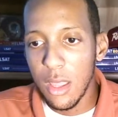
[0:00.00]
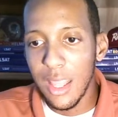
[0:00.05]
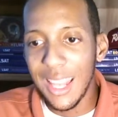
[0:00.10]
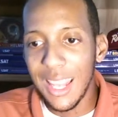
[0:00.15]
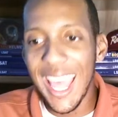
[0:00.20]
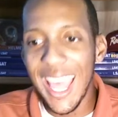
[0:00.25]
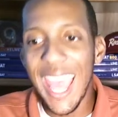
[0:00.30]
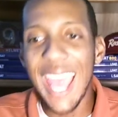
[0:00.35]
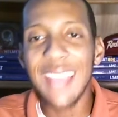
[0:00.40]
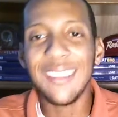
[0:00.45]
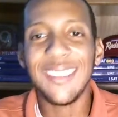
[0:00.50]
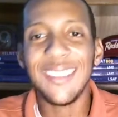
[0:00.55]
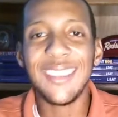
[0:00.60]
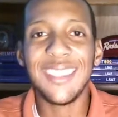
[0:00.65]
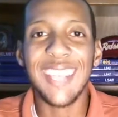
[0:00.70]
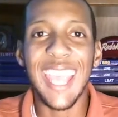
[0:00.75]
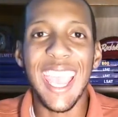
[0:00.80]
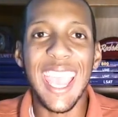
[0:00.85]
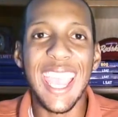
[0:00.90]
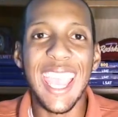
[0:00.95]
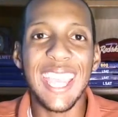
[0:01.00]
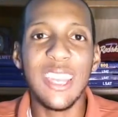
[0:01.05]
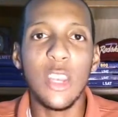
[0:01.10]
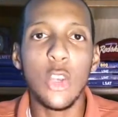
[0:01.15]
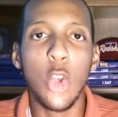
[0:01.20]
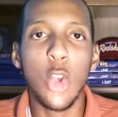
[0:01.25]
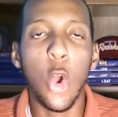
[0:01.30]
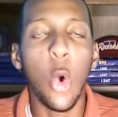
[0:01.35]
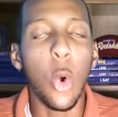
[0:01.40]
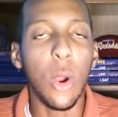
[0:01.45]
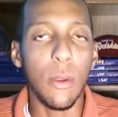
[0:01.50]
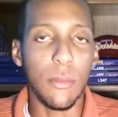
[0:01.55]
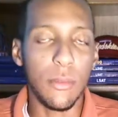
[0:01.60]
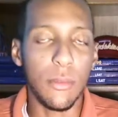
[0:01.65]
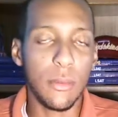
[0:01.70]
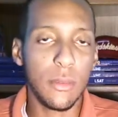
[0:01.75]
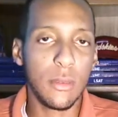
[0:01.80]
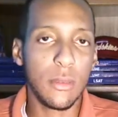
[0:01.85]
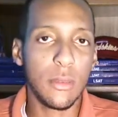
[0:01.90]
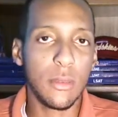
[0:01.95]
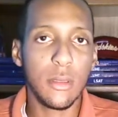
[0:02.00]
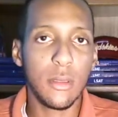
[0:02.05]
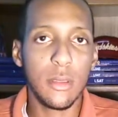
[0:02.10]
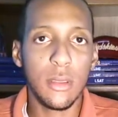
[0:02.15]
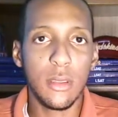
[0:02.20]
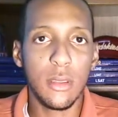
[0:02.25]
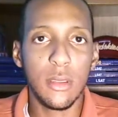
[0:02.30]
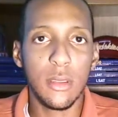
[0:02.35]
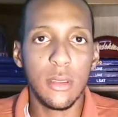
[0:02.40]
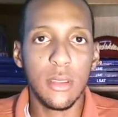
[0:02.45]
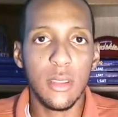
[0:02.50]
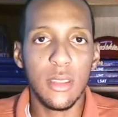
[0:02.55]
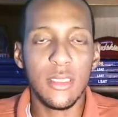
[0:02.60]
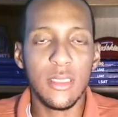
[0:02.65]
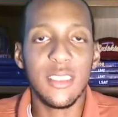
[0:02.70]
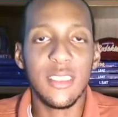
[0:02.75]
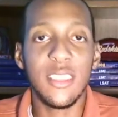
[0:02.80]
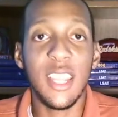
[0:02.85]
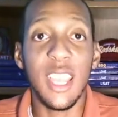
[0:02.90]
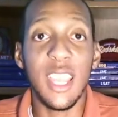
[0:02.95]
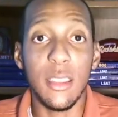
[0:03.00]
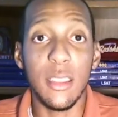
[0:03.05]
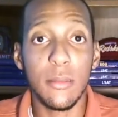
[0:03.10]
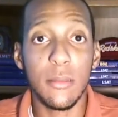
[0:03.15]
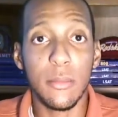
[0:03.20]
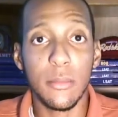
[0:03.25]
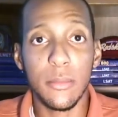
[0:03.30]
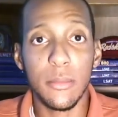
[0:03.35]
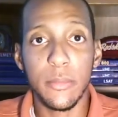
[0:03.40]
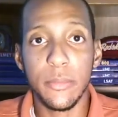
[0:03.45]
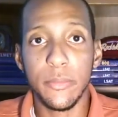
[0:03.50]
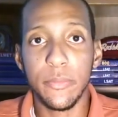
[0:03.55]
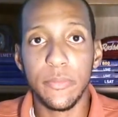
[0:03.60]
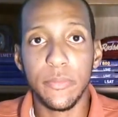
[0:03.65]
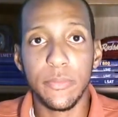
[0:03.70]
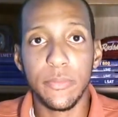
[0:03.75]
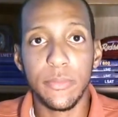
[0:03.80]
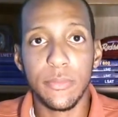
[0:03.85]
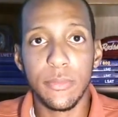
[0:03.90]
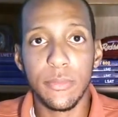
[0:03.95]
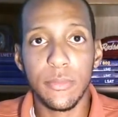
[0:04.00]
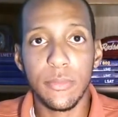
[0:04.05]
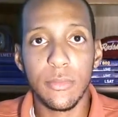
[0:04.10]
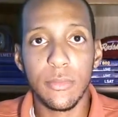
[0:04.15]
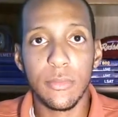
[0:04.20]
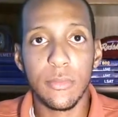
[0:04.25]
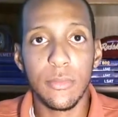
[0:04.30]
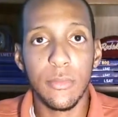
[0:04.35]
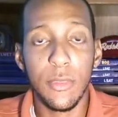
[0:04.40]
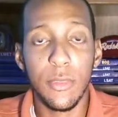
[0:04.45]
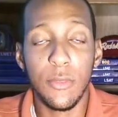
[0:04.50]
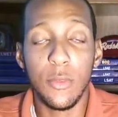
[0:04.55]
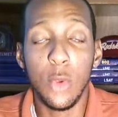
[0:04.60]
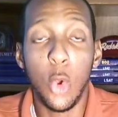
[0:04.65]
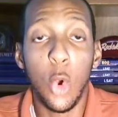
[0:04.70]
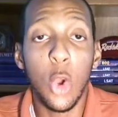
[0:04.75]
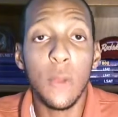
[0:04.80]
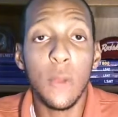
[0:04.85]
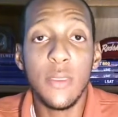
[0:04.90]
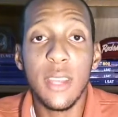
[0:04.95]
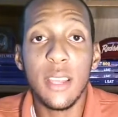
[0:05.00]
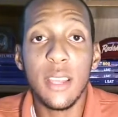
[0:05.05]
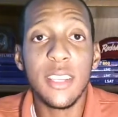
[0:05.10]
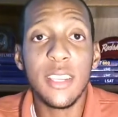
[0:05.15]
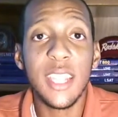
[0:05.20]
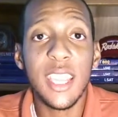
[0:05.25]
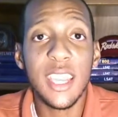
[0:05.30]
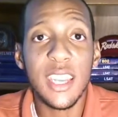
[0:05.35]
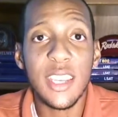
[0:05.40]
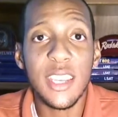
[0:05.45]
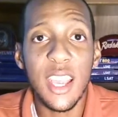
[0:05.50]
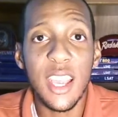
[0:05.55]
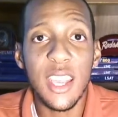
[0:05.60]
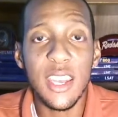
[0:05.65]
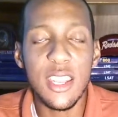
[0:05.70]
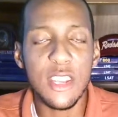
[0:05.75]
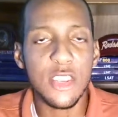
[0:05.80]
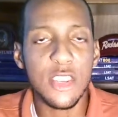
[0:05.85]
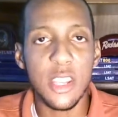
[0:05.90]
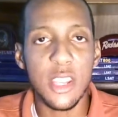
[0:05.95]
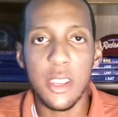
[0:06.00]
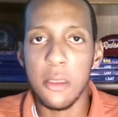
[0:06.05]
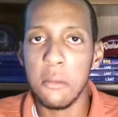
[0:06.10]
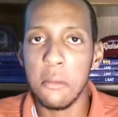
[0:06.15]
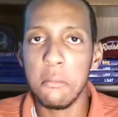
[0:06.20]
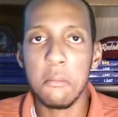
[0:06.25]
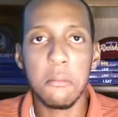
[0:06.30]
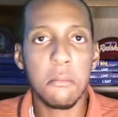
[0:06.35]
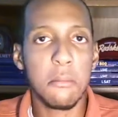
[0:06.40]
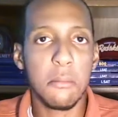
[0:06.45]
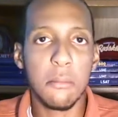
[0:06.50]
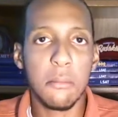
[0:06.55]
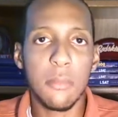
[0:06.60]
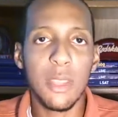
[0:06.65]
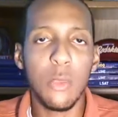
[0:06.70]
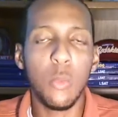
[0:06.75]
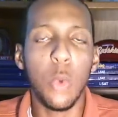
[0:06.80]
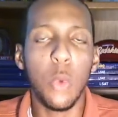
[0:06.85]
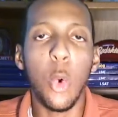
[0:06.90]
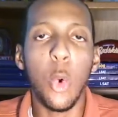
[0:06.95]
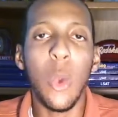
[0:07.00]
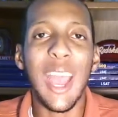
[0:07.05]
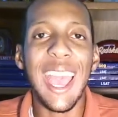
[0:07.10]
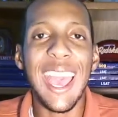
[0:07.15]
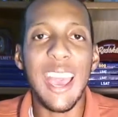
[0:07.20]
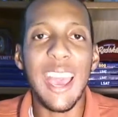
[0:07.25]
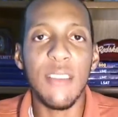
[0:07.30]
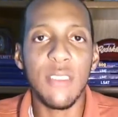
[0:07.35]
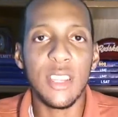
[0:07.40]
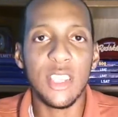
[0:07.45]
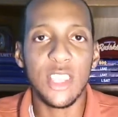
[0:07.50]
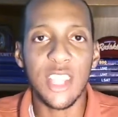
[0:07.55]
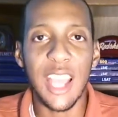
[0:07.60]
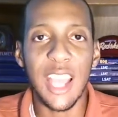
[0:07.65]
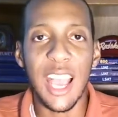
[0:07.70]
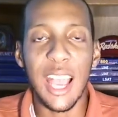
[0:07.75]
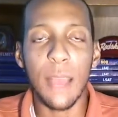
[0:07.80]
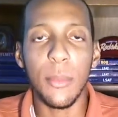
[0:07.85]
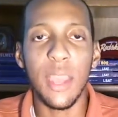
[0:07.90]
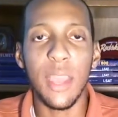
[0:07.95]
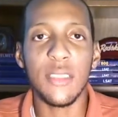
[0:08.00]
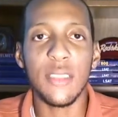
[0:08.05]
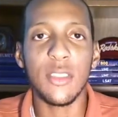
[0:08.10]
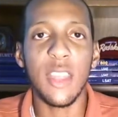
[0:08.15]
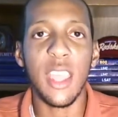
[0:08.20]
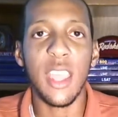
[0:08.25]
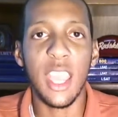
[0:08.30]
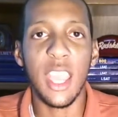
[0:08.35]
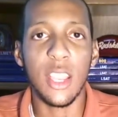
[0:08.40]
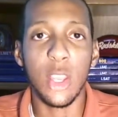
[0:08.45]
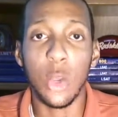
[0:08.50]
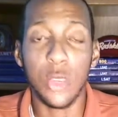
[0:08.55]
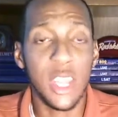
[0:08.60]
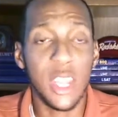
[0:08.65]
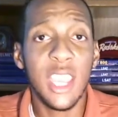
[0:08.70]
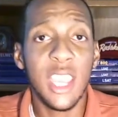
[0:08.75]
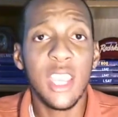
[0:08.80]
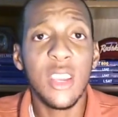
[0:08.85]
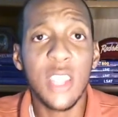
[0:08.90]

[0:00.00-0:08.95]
Last stand, Norv. This is it. If Norv doesn't get it done this year, he won't have a job as a head coach.